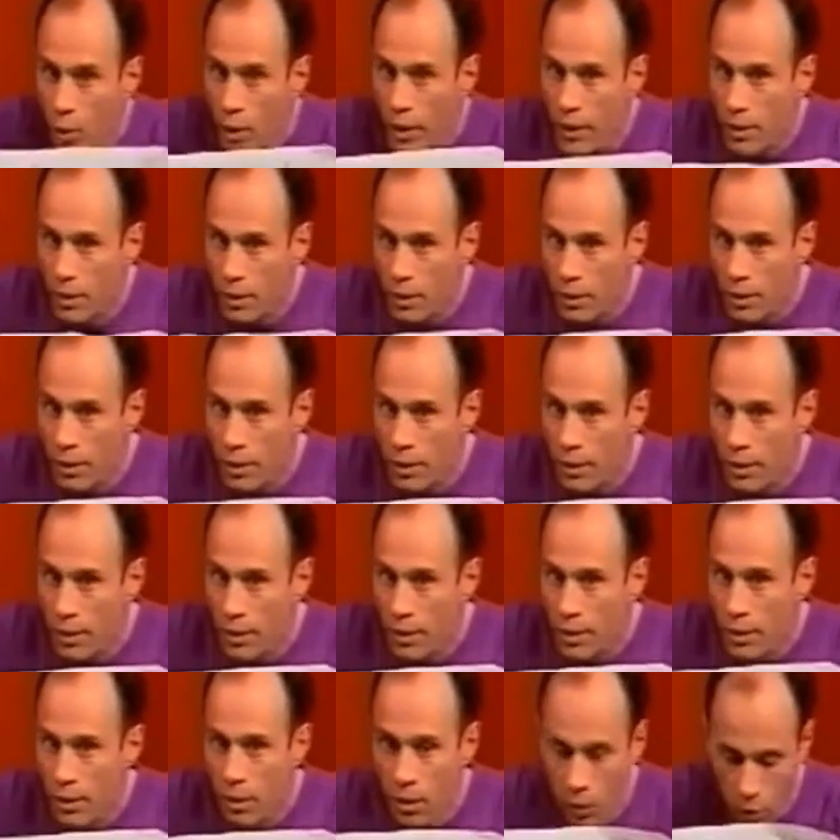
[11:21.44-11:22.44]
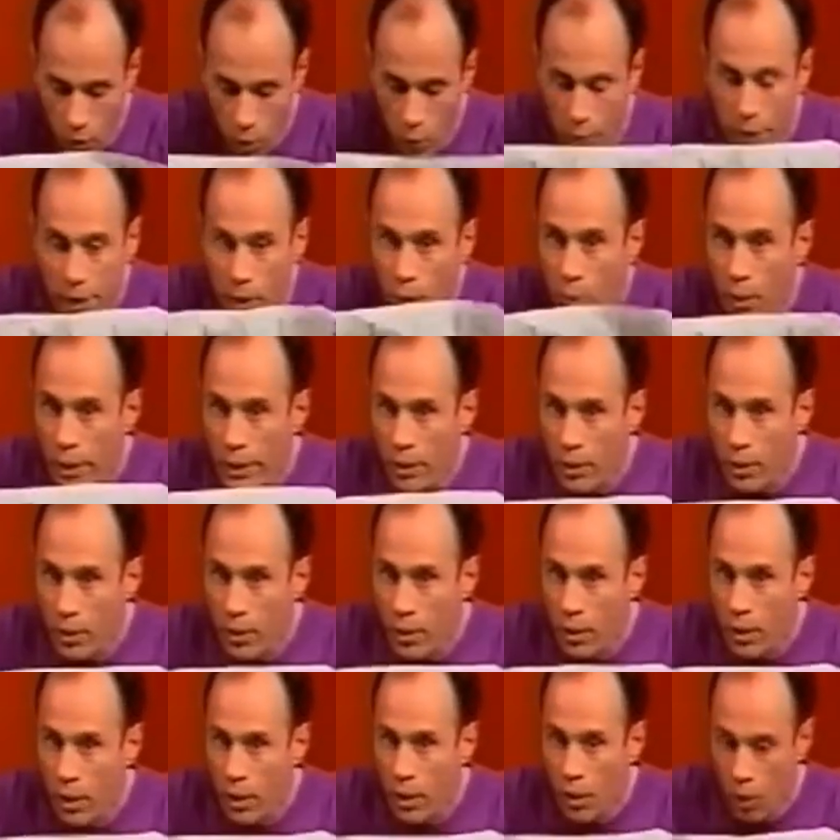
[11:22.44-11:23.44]
wiggle, wiggle,
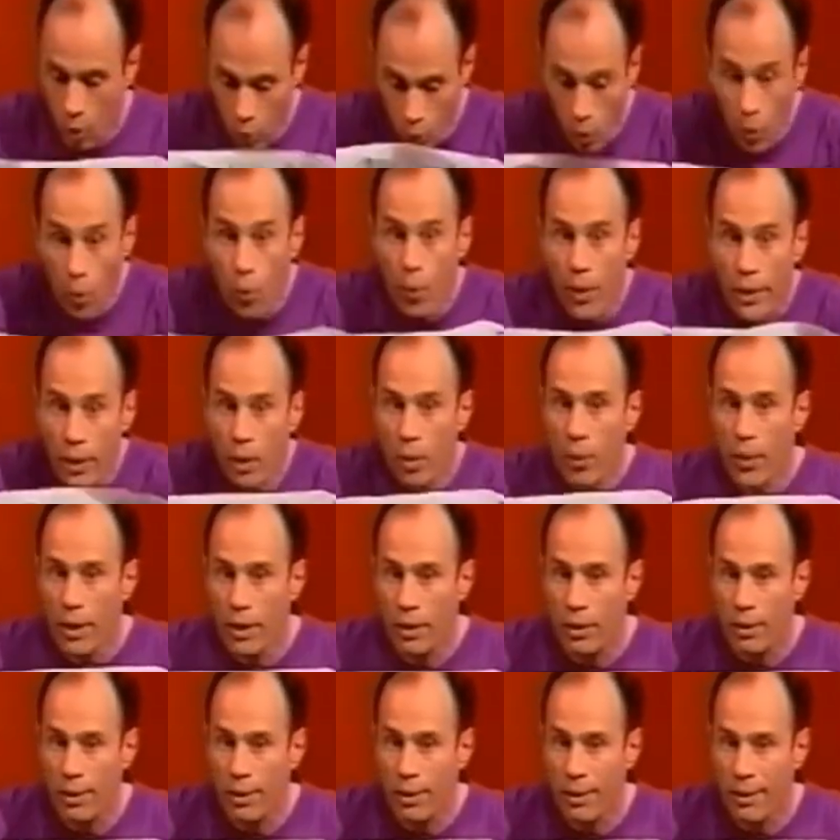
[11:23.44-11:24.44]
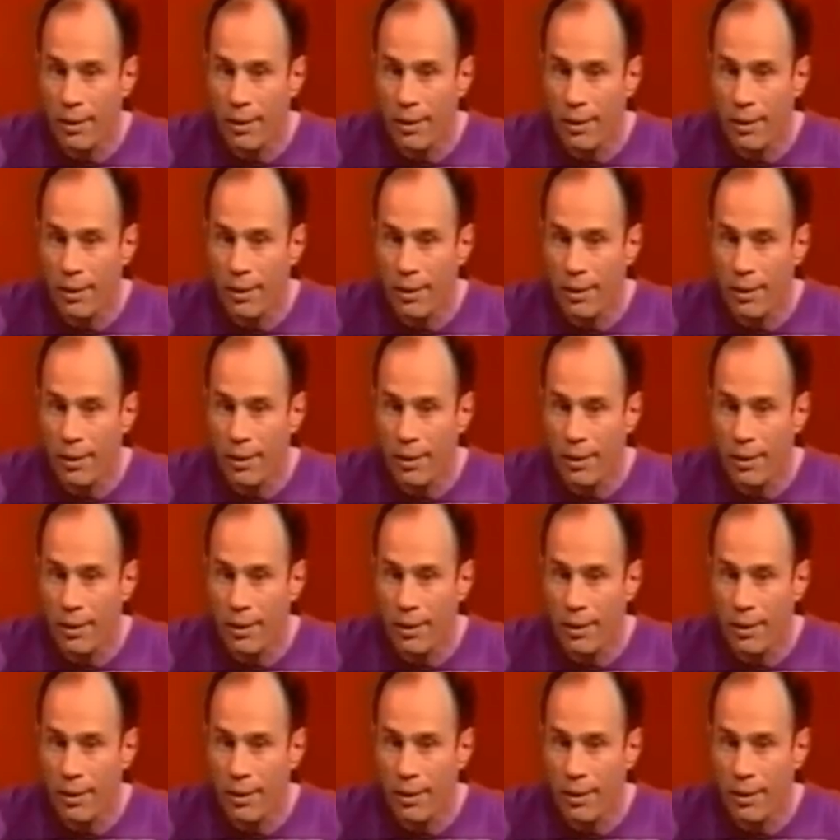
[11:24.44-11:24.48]
wiggle, wiggle, wiggle.